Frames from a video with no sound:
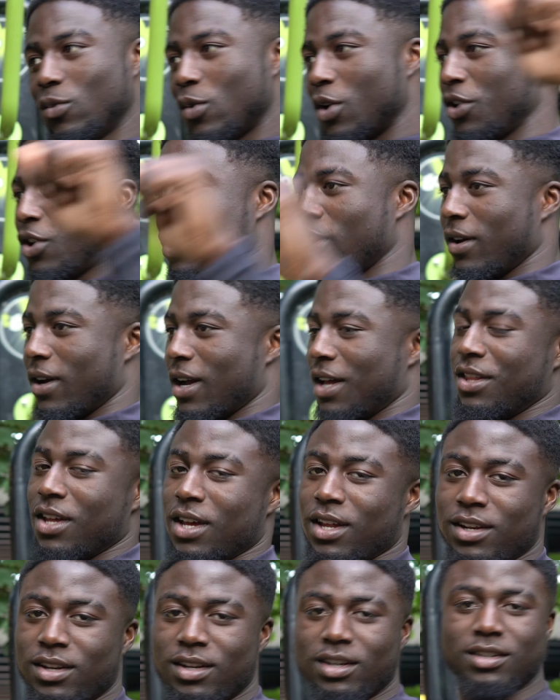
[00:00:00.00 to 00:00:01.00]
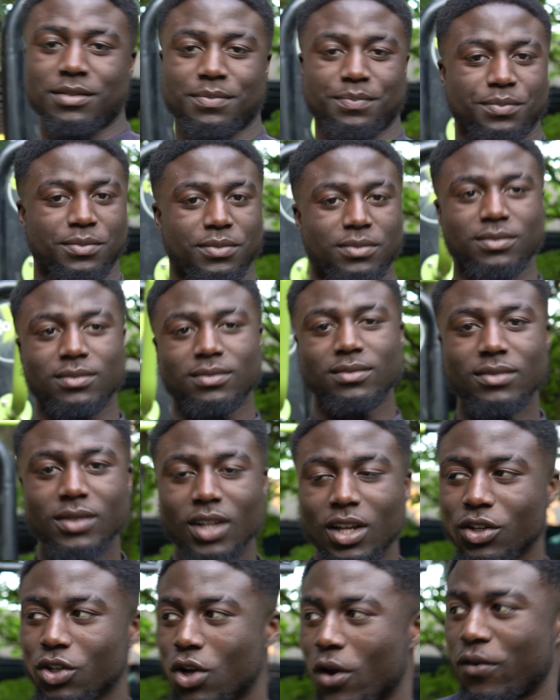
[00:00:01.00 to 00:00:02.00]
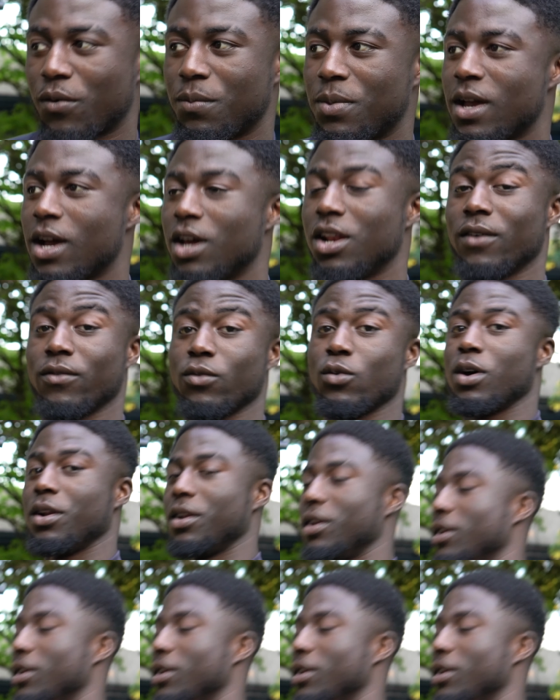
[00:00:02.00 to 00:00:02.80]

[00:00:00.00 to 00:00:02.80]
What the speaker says: whatnot, and then go from there. Another one,